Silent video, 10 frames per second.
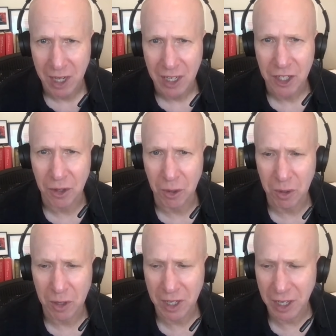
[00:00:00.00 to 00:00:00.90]
So
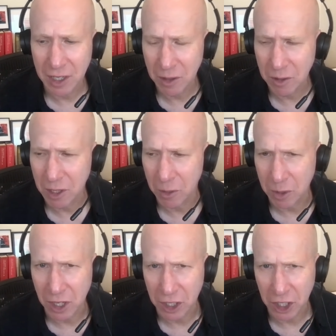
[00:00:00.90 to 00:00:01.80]
King, you know,
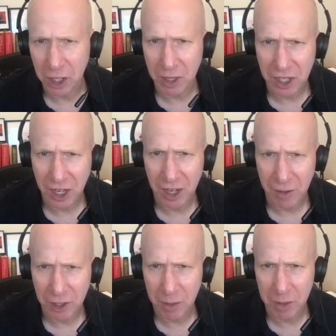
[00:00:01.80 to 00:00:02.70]
was legitimately scared
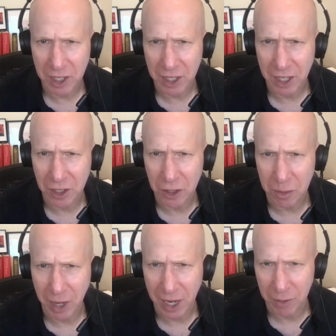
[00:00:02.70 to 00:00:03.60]
every time he had to get into the
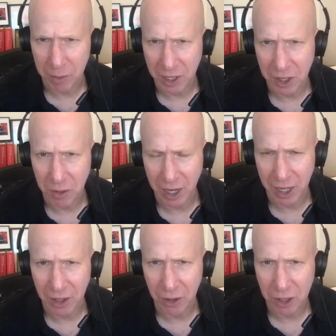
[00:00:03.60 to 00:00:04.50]
back of a police
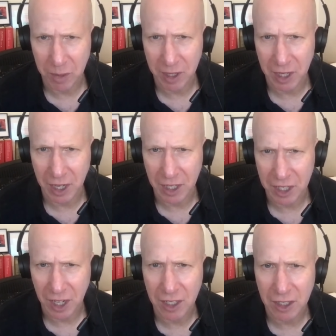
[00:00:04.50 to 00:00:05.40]
wagon or spend a night in
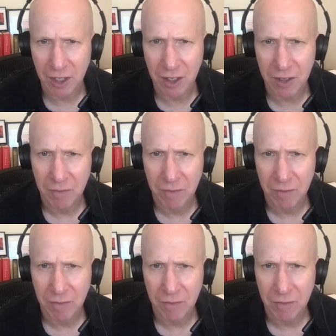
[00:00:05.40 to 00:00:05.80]
solitary.